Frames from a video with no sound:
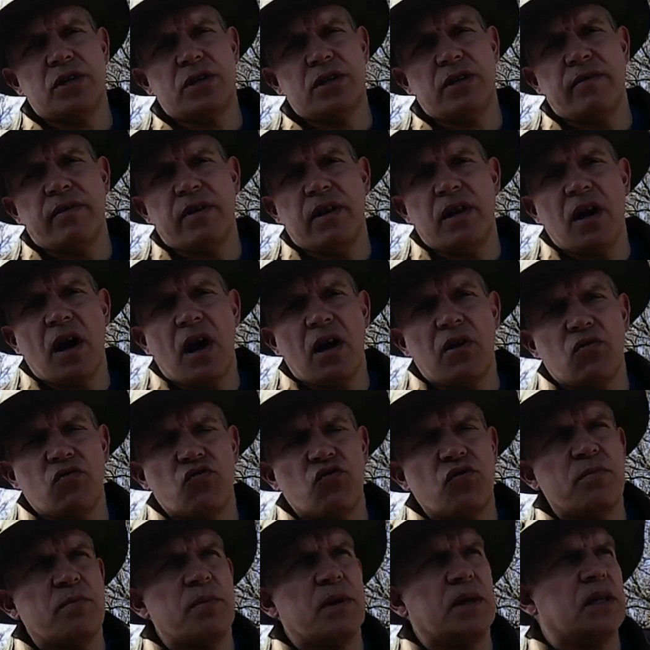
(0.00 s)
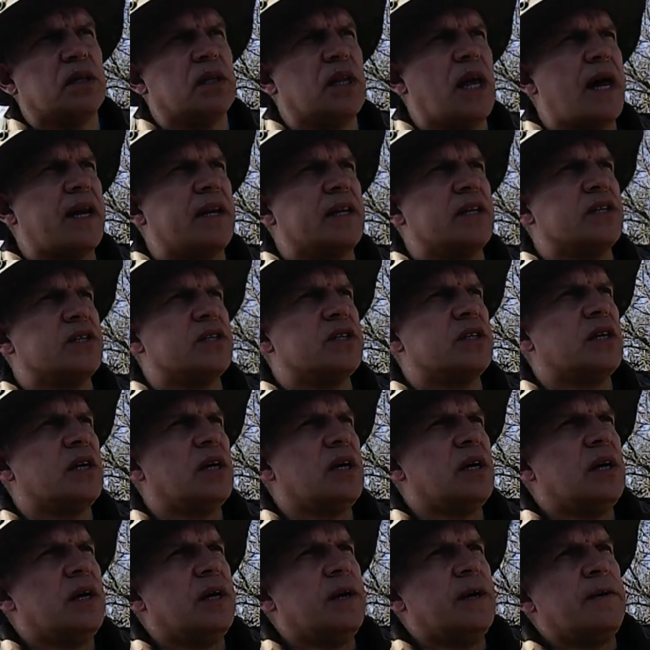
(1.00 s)
of a 900mm lens,
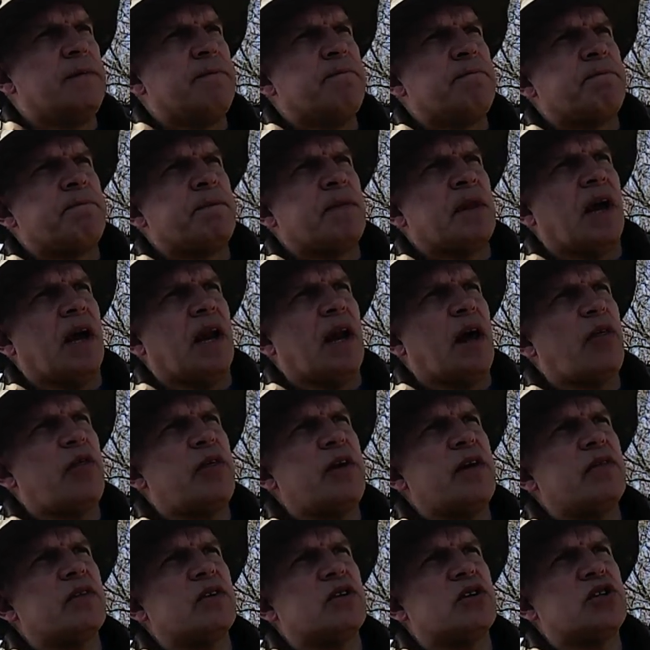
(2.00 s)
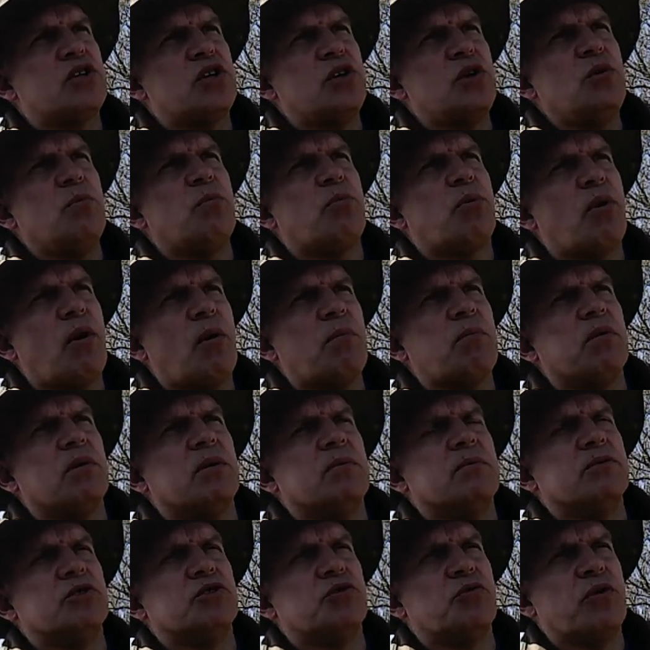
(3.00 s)
and I think the two
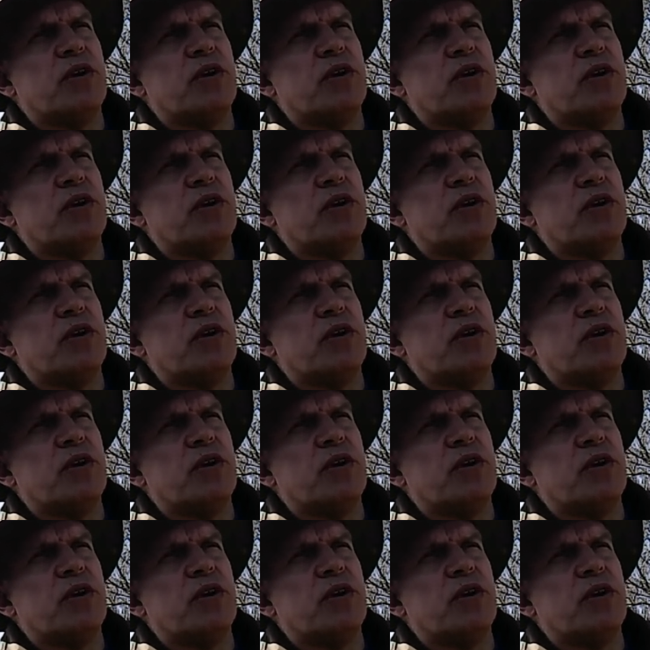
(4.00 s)
problems,